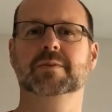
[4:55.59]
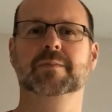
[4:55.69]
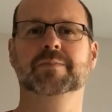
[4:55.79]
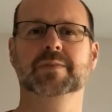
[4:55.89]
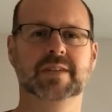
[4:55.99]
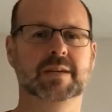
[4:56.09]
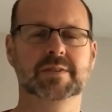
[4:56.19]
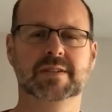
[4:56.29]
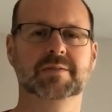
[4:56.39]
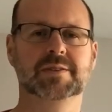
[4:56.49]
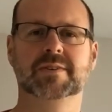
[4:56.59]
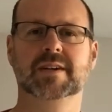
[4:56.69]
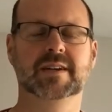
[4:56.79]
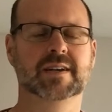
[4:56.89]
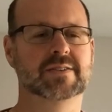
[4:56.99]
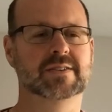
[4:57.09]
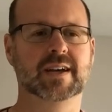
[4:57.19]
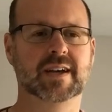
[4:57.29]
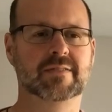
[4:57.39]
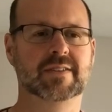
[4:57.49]
But the table saw was very nice to
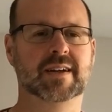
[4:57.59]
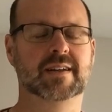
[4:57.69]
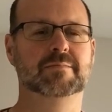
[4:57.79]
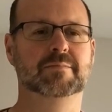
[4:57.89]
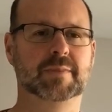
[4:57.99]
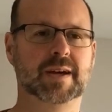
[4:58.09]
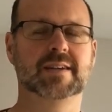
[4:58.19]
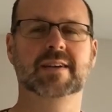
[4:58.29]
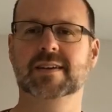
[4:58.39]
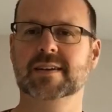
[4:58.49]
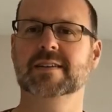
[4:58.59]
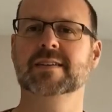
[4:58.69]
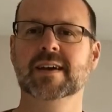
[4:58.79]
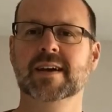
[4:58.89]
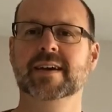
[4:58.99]
have that back again